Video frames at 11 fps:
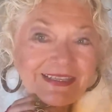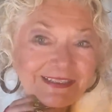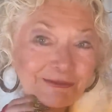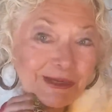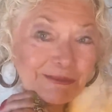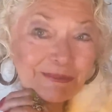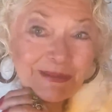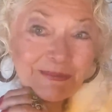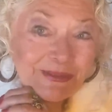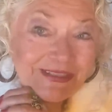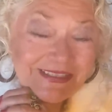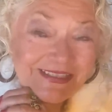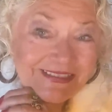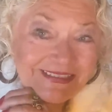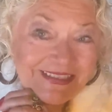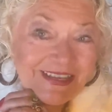Great memories
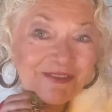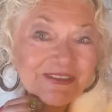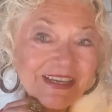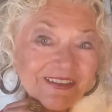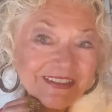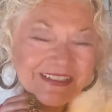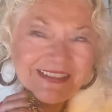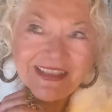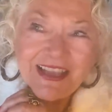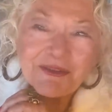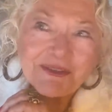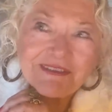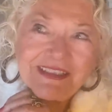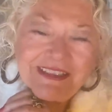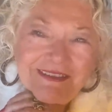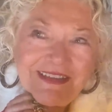of Nellie. Isn't that
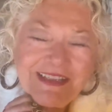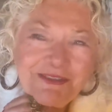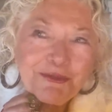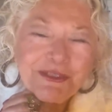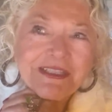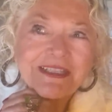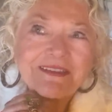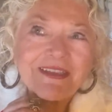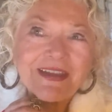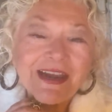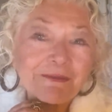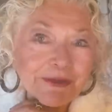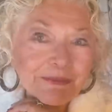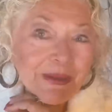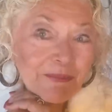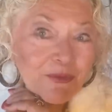interesting that I
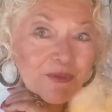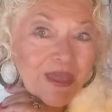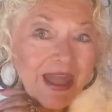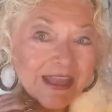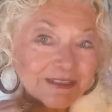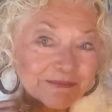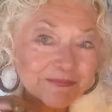remember that?